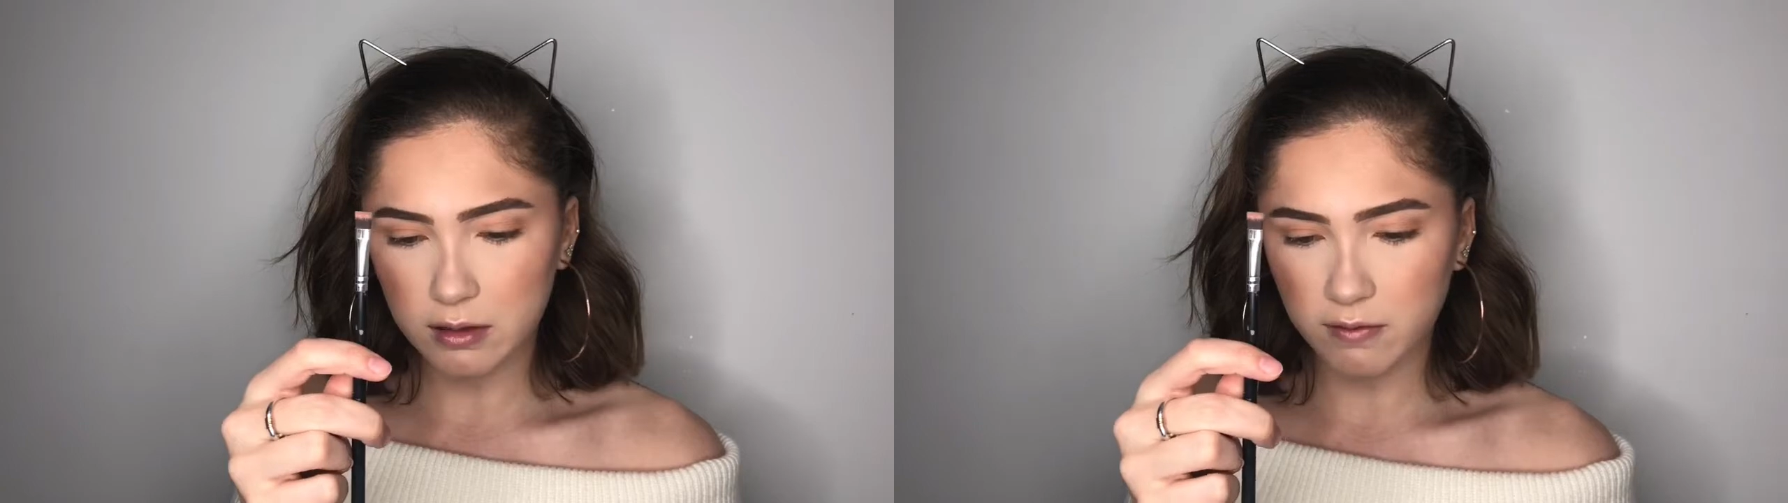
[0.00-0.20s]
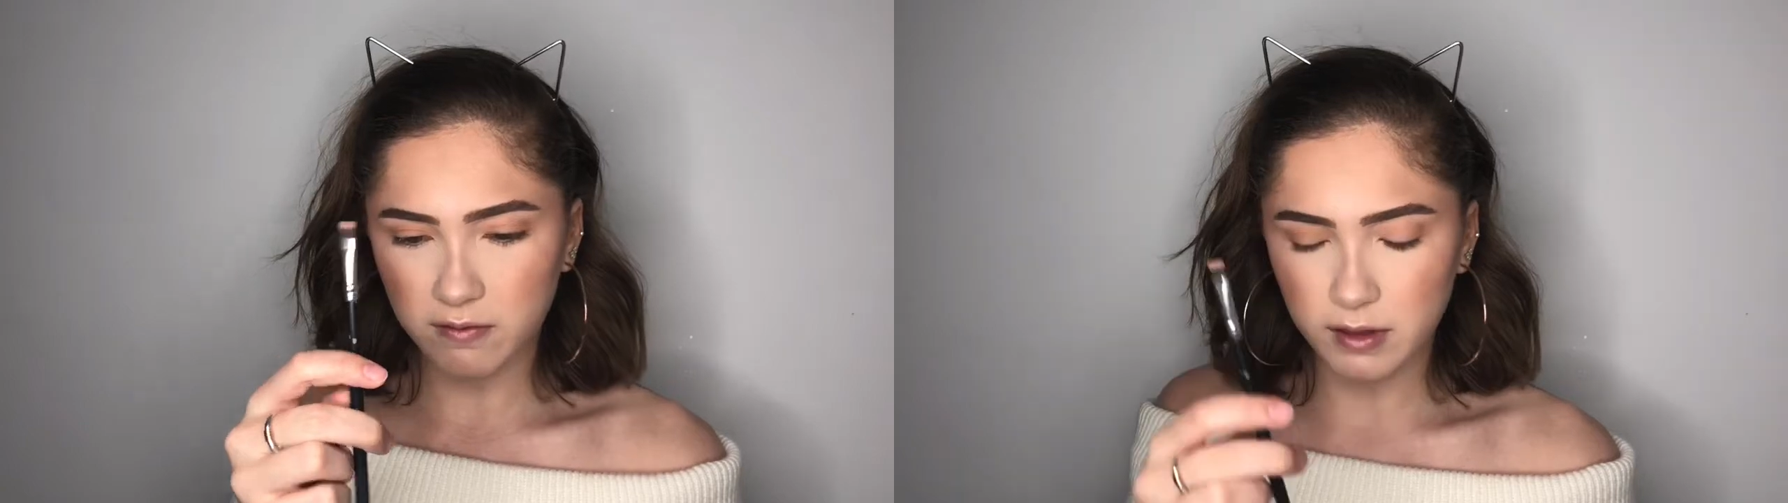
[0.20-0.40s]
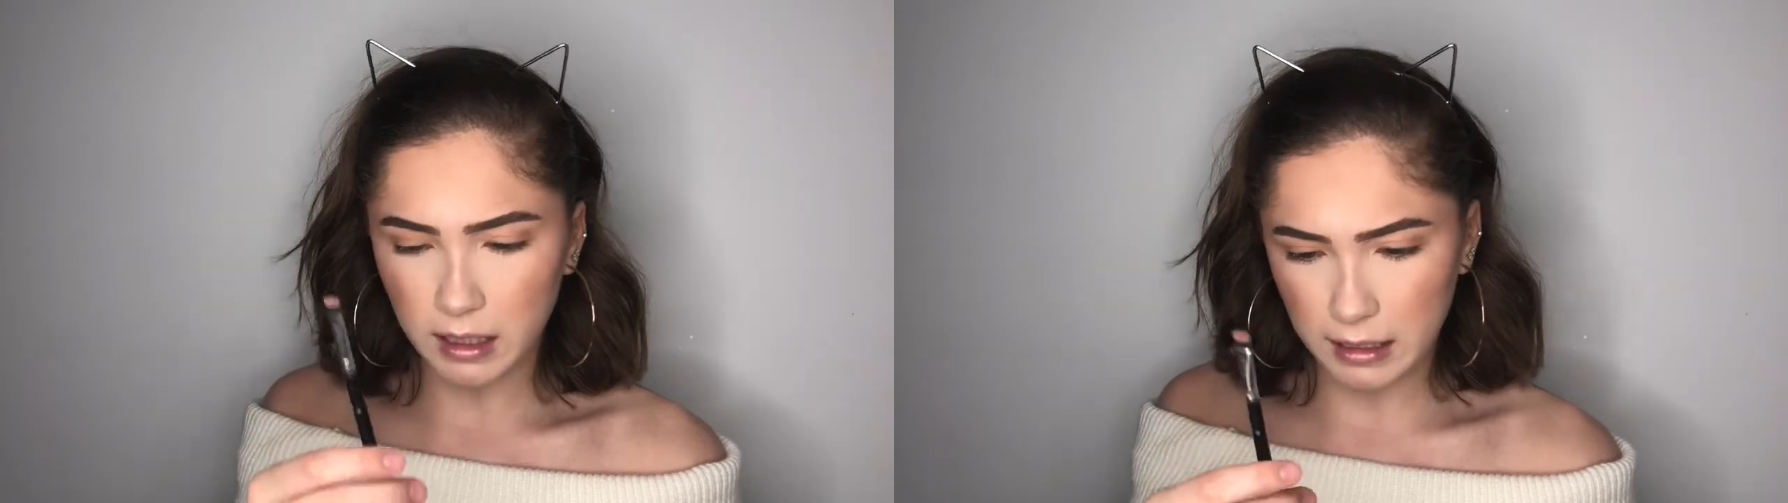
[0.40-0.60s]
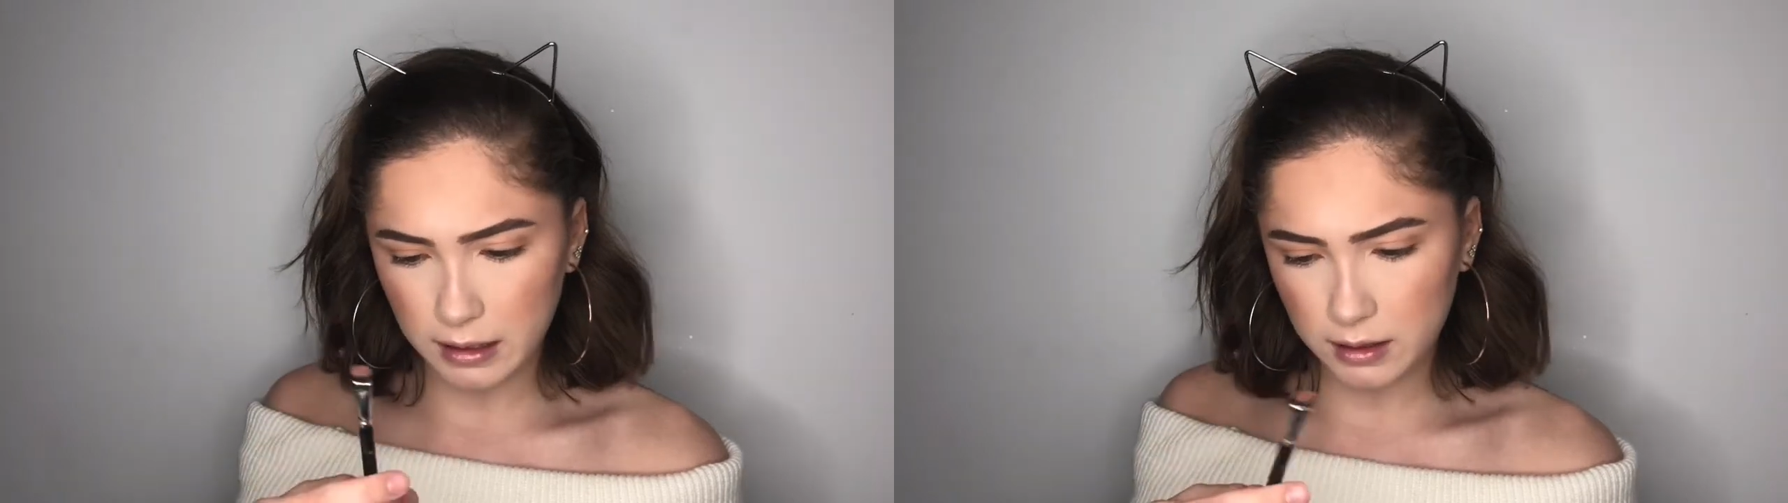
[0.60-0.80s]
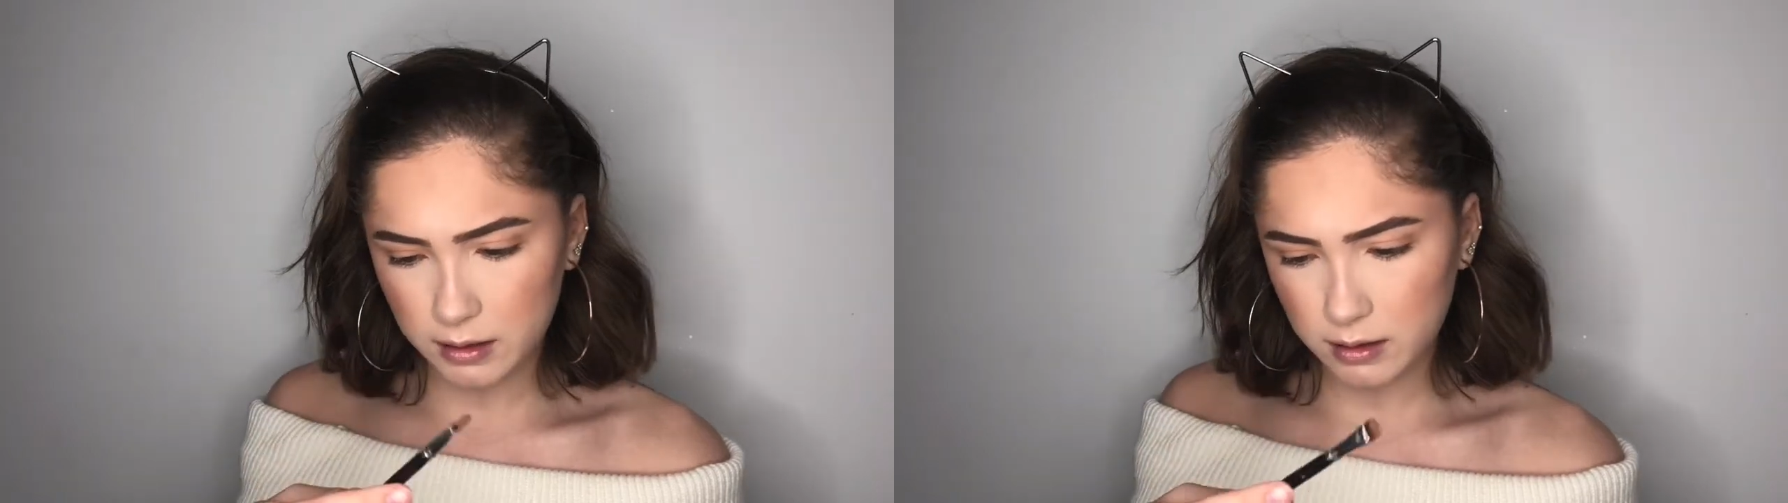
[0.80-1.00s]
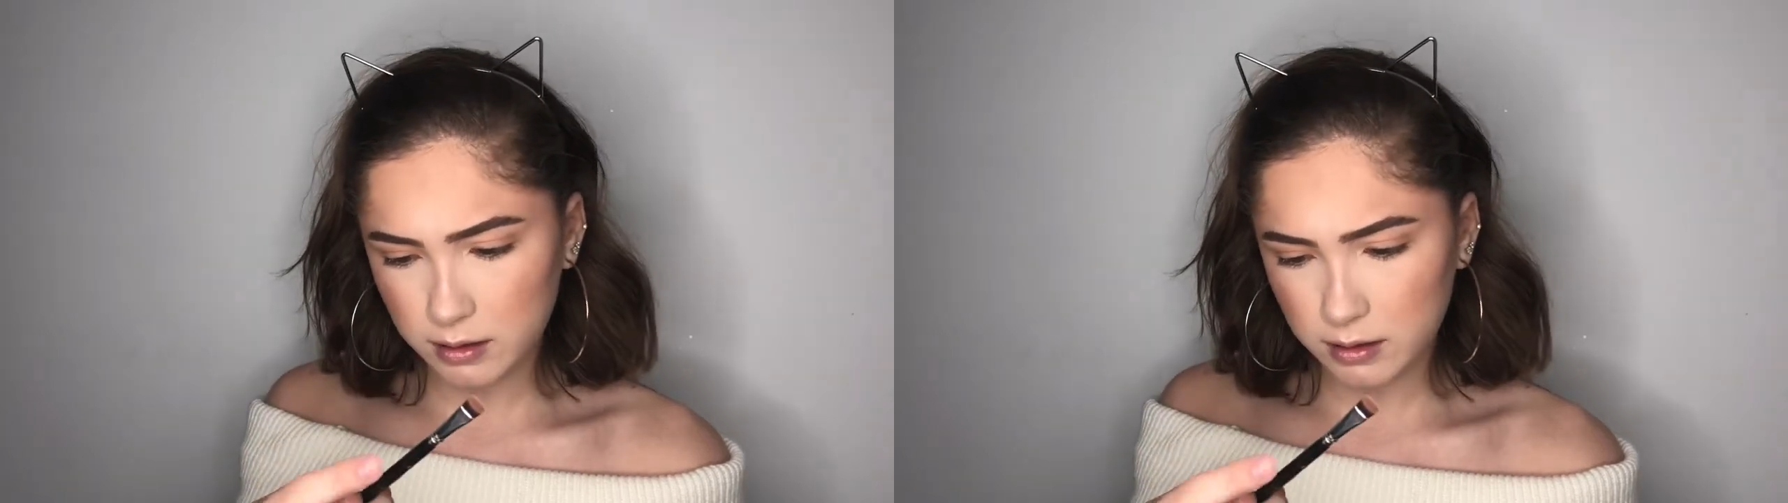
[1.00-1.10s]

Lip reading: little flat